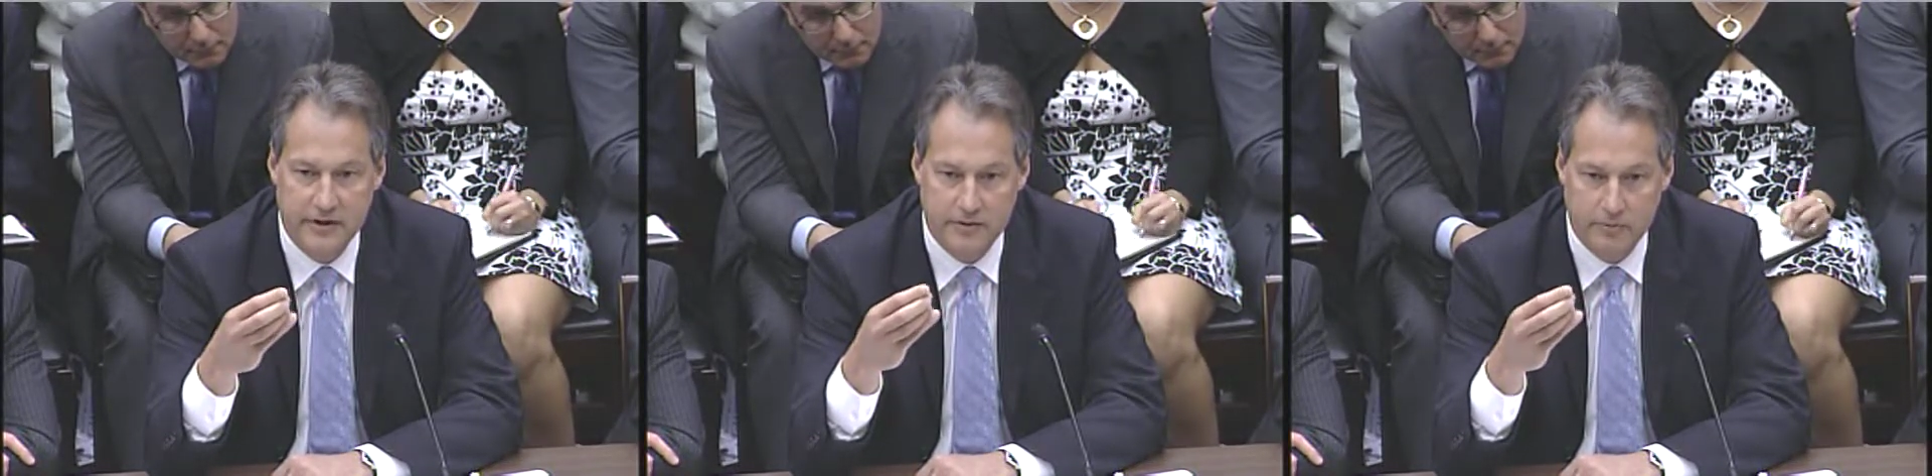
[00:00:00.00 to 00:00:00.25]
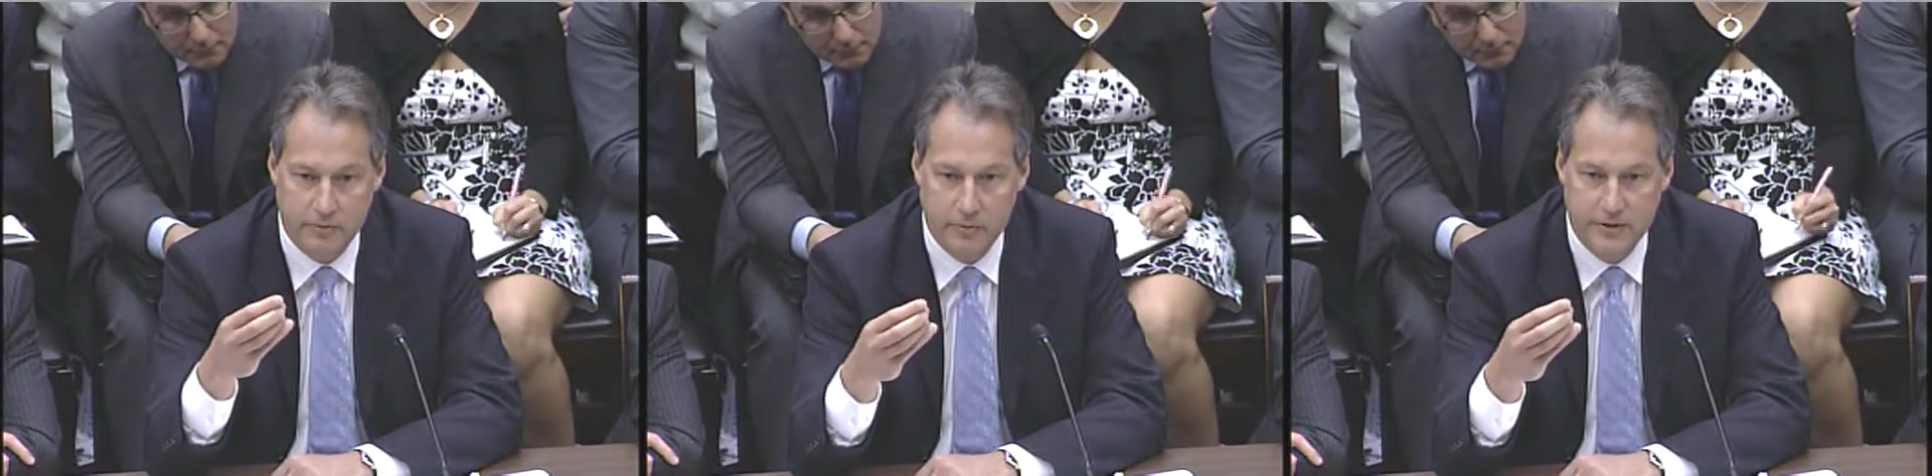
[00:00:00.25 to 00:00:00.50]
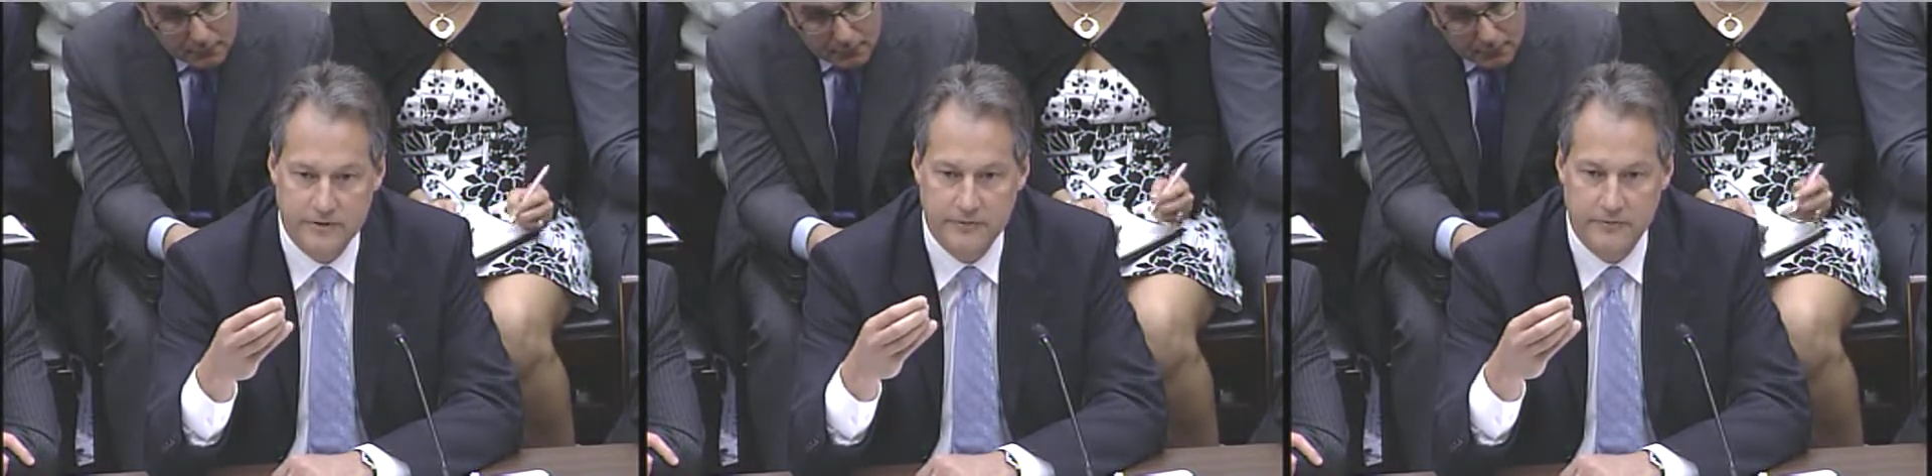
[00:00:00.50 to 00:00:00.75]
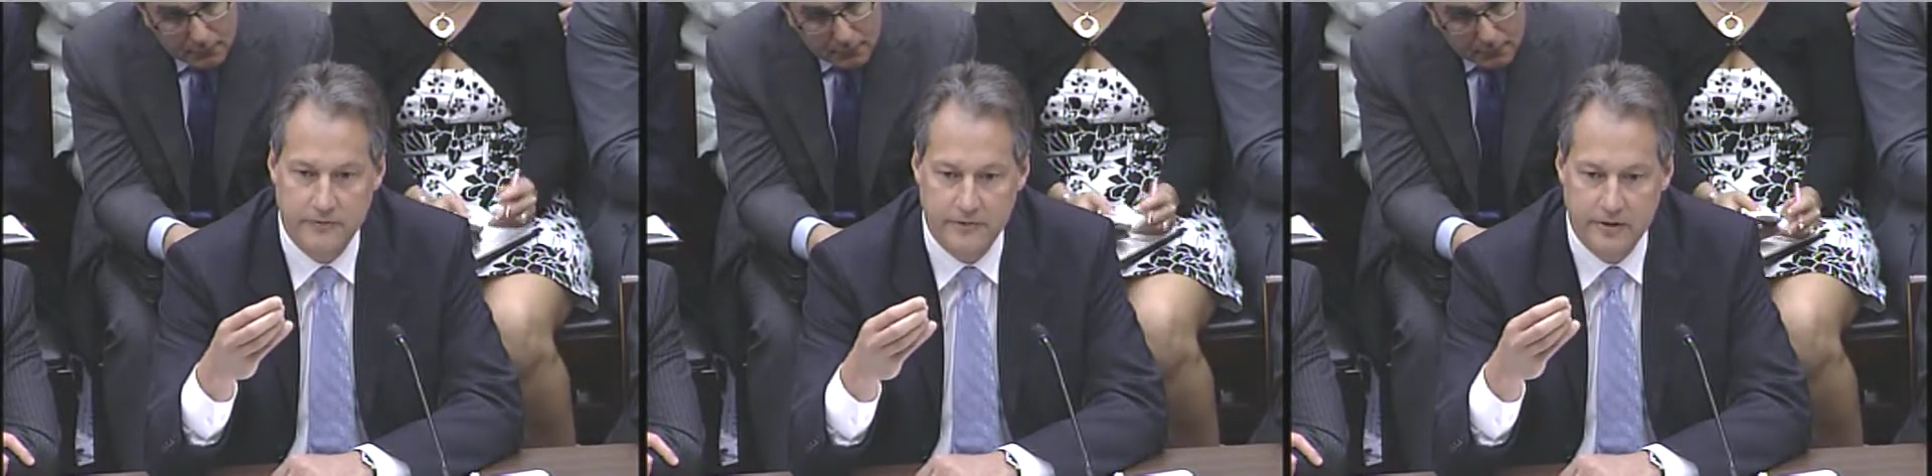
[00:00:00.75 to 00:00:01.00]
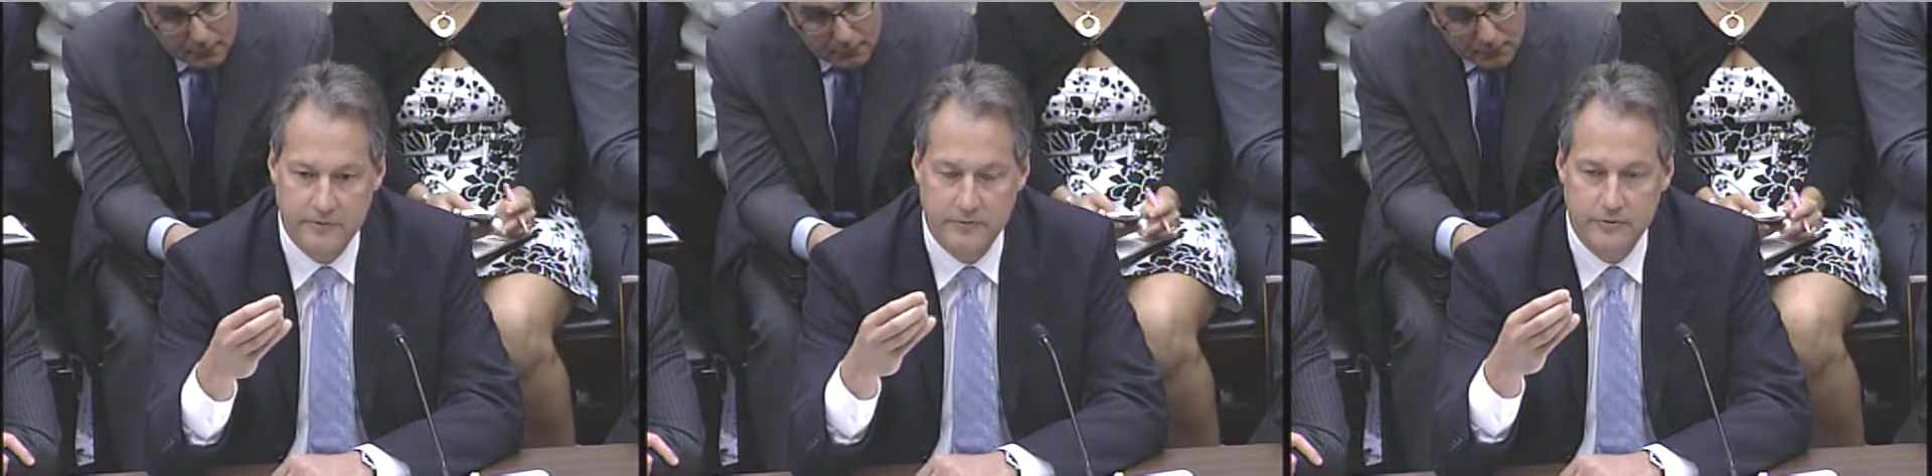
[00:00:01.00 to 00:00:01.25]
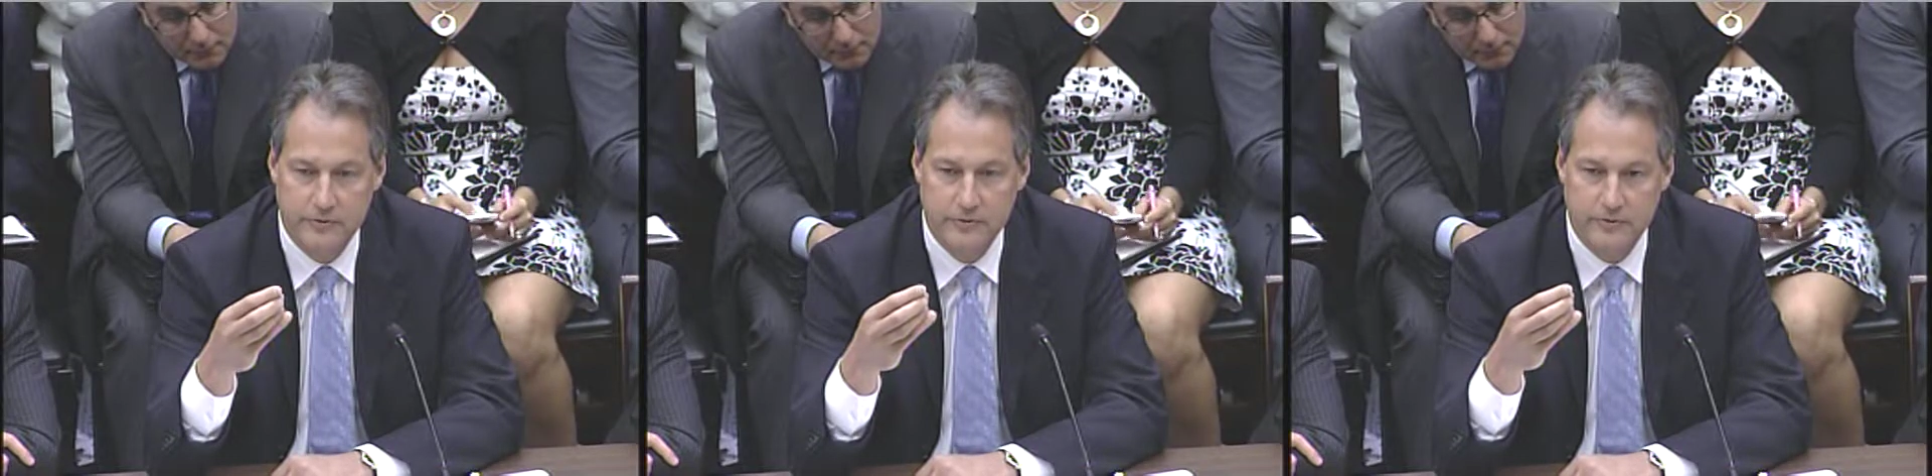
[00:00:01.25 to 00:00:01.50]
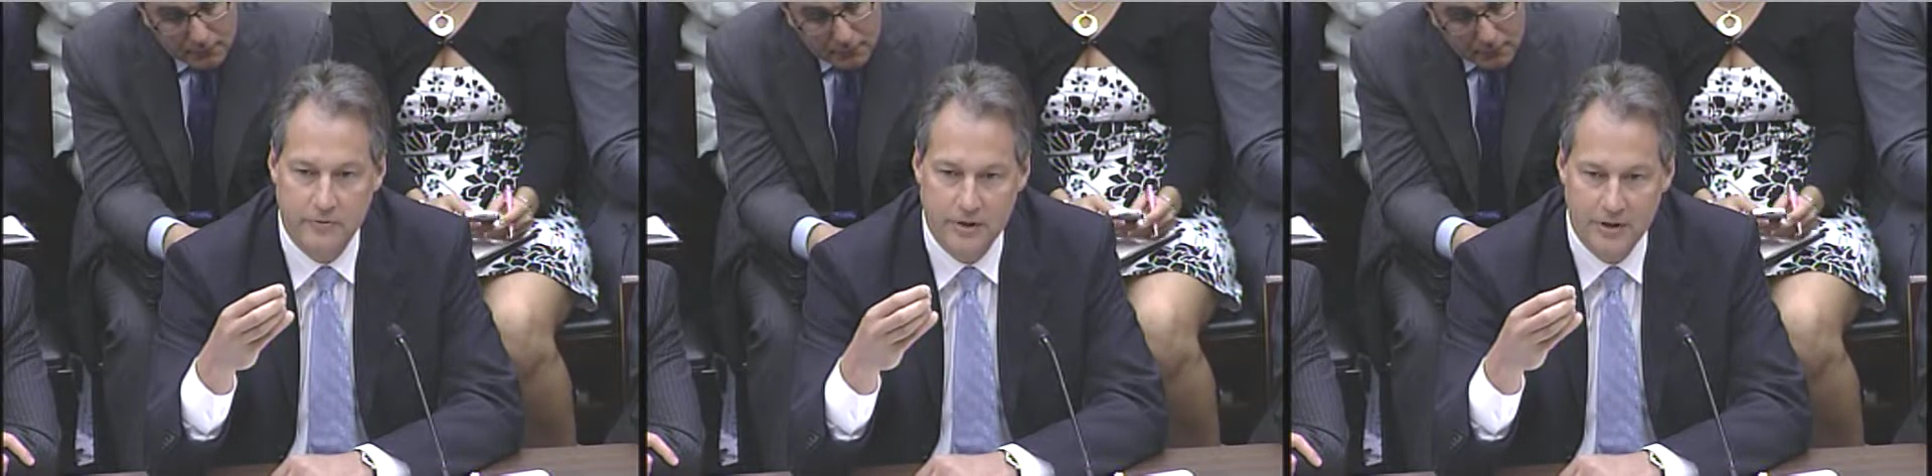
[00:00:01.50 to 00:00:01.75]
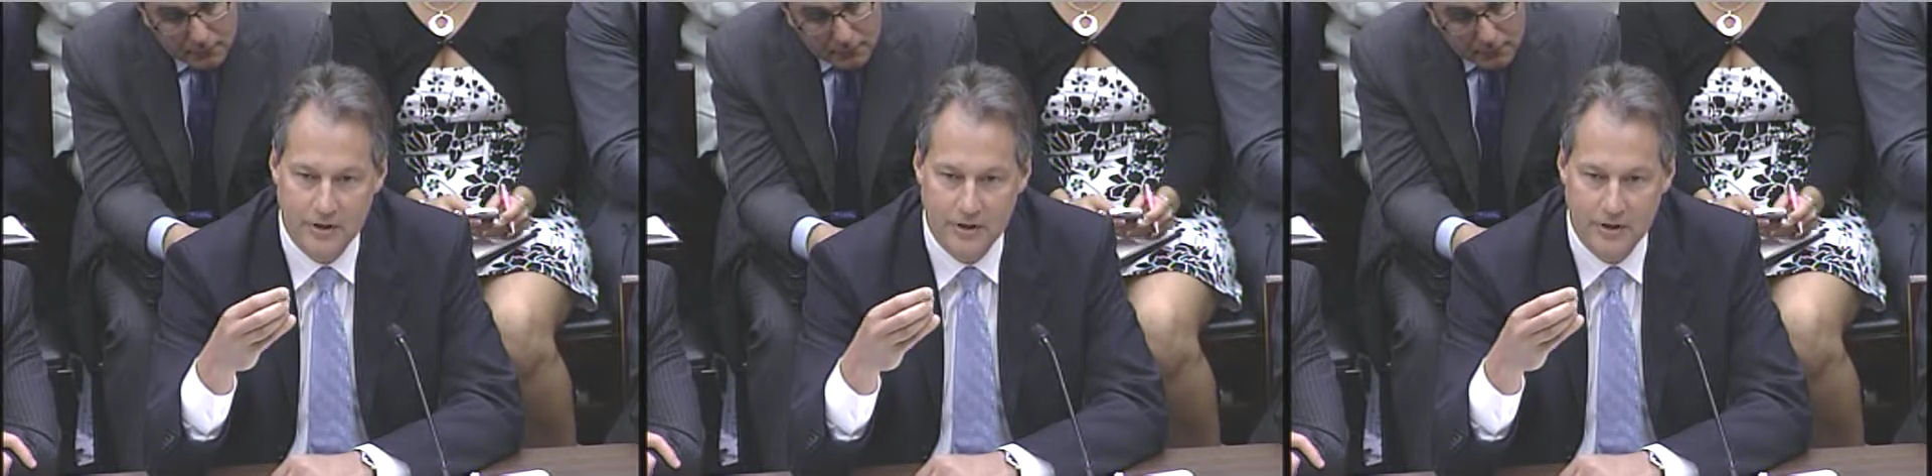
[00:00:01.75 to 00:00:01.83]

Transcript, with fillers: and a request for them to